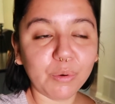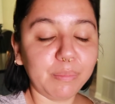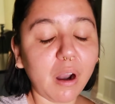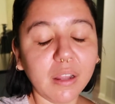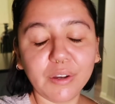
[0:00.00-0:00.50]
or
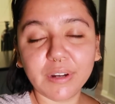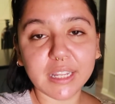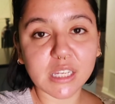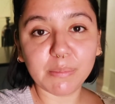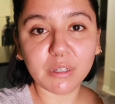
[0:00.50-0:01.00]
probably I'll
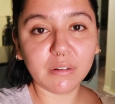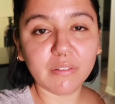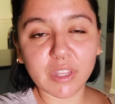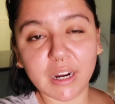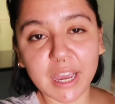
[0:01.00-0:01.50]
get something
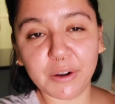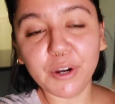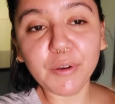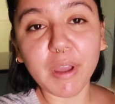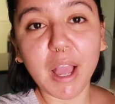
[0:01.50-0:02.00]
over there, I don't
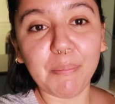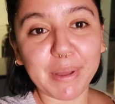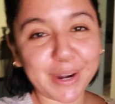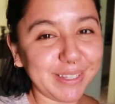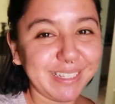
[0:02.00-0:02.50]
know.
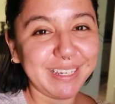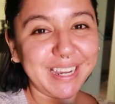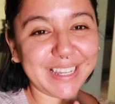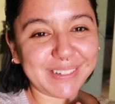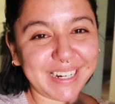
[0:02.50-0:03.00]
But I'll see you
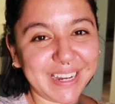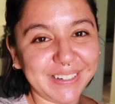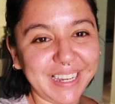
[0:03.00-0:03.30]
guys right now,